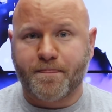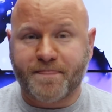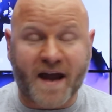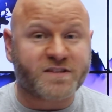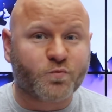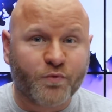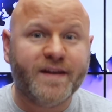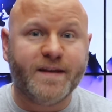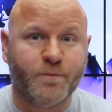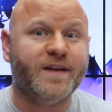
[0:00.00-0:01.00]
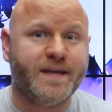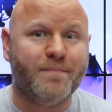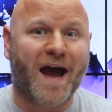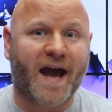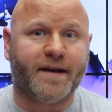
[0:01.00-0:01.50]
That's really, really
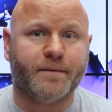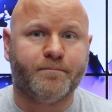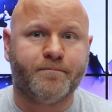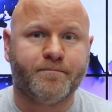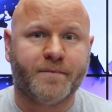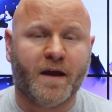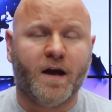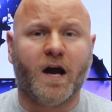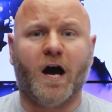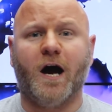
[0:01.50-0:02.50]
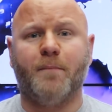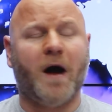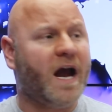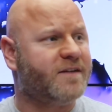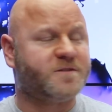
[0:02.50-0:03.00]
bad.
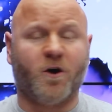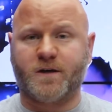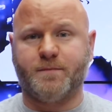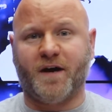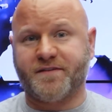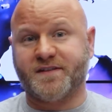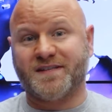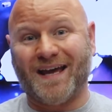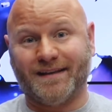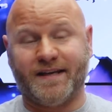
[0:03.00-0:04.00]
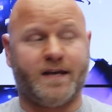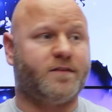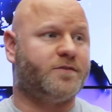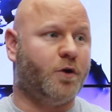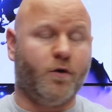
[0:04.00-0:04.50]
I have talked about at
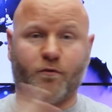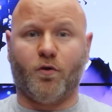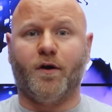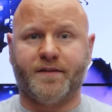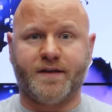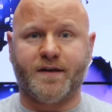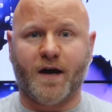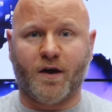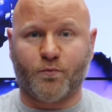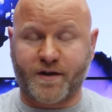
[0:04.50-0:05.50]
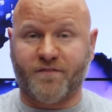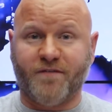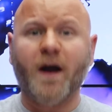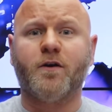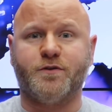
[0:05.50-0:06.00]
length over on the Ring of
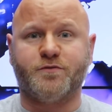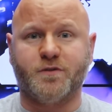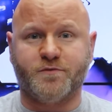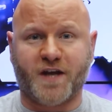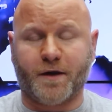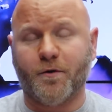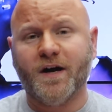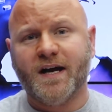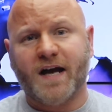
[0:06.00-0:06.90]
Fire YouTube channel.